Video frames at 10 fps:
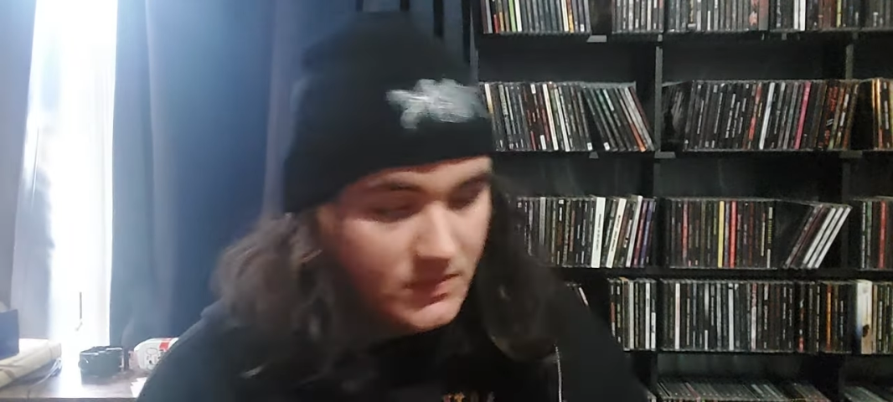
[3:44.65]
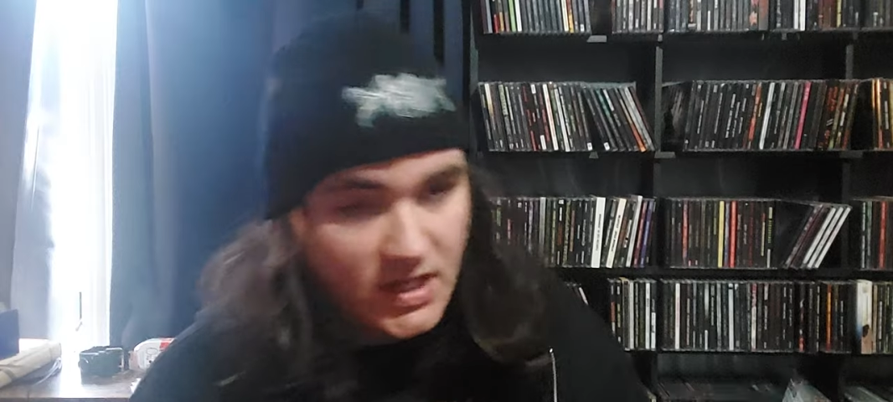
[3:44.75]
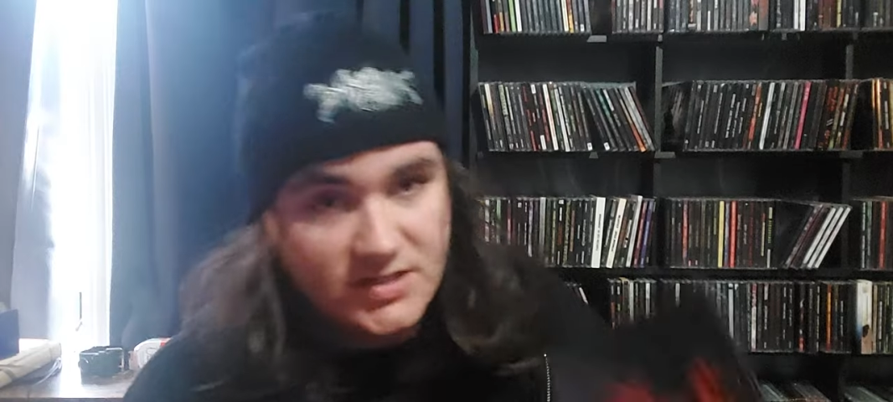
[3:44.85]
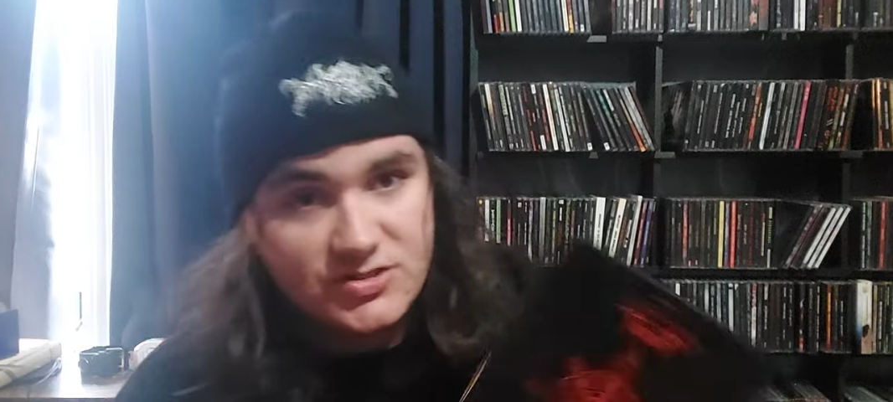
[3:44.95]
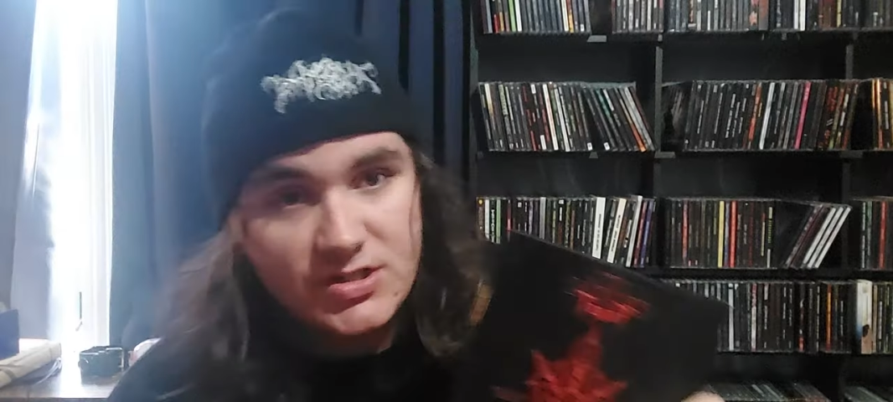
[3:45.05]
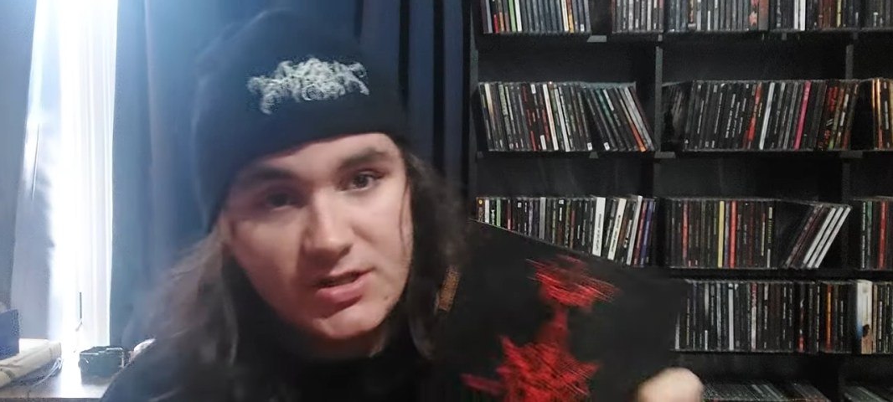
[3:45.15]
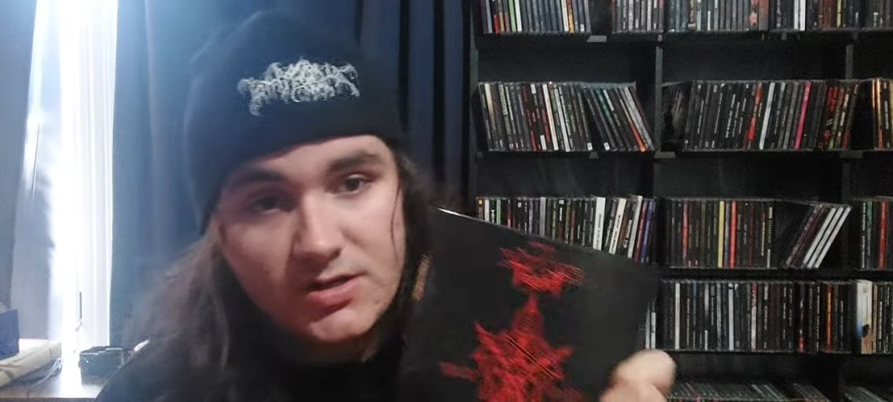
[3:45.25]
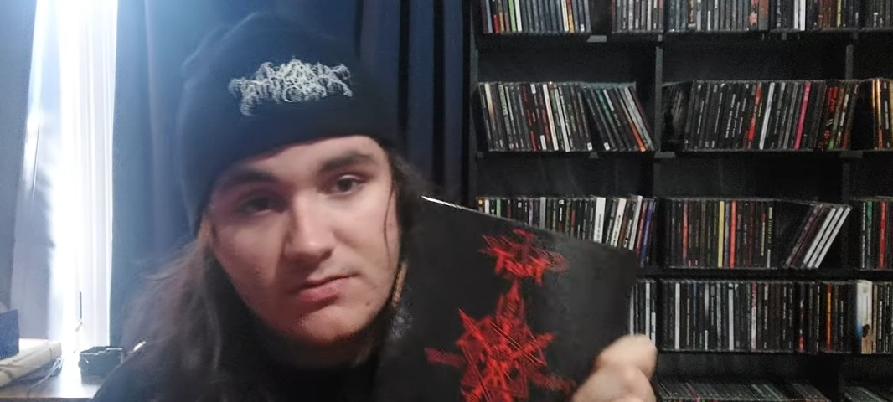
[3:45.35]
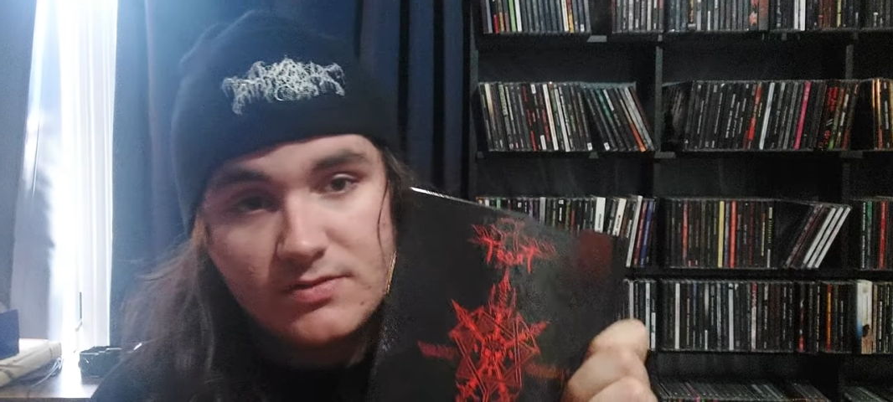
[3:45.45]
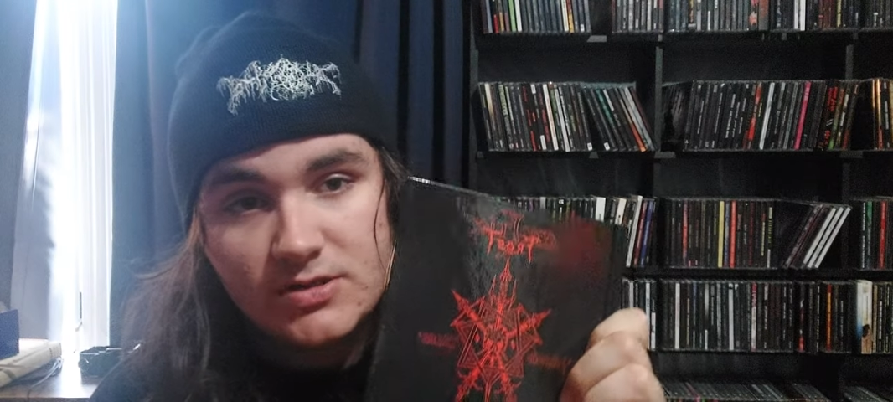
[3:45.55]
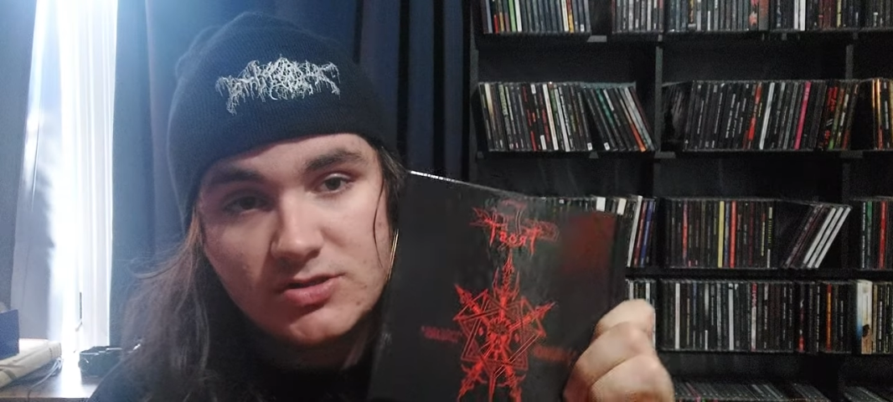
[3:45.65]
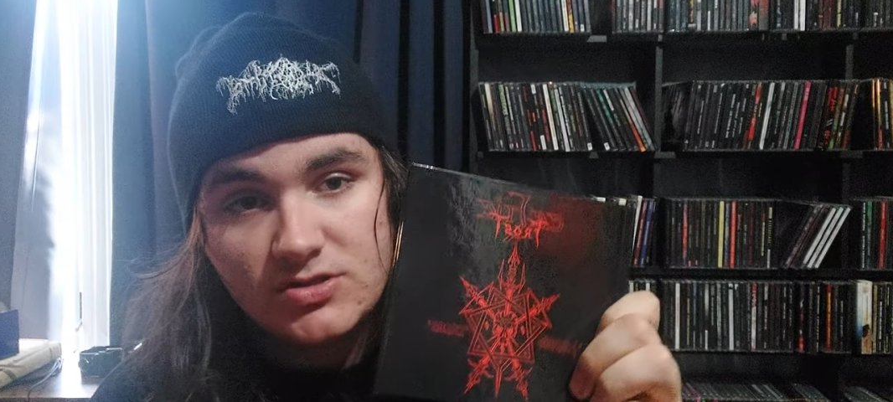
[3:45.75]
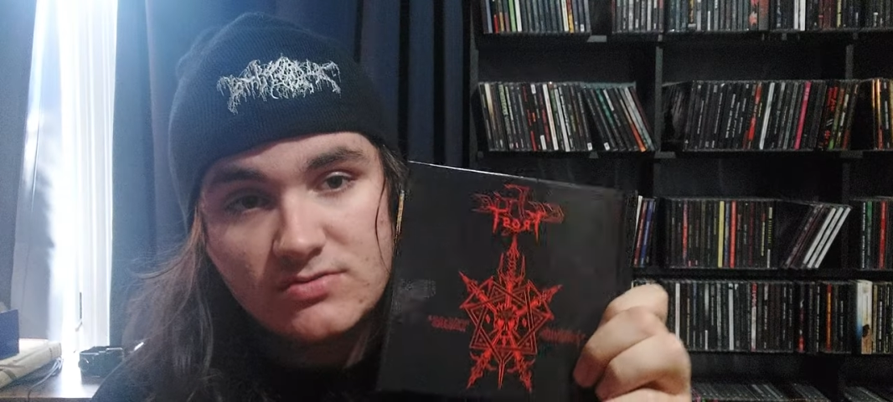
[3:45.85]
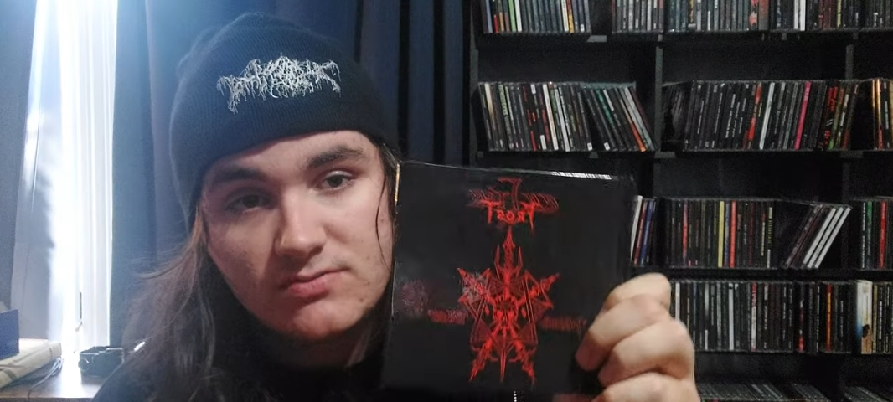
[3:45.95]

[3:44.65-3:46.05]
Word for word: last year, which is